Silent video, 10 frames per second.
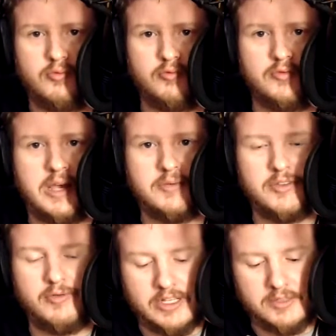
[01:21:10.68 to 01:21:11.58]
Times
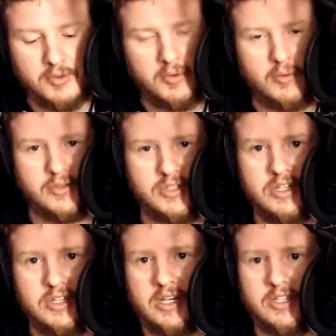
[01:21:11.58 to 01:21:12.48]
are flexible, but we'll
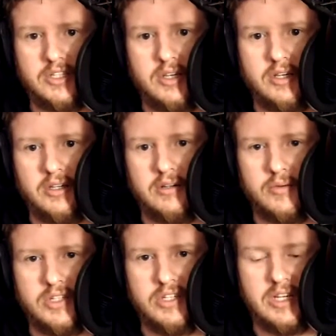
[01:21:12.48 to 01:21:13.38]
see you next
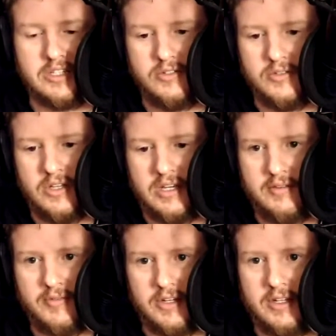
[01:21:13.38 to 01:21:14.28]
Tuesday
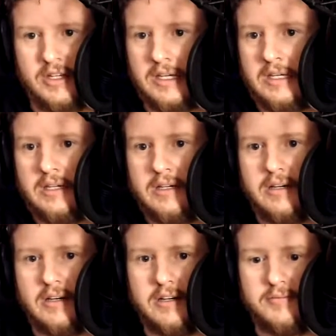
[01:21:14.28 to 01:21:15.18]
evening.
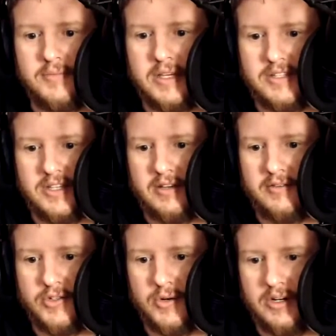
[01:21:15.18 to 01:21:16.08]
Thanks again
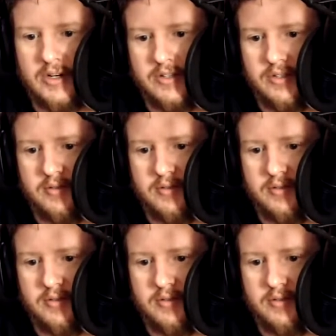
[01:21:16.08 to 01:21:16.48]
for joining us.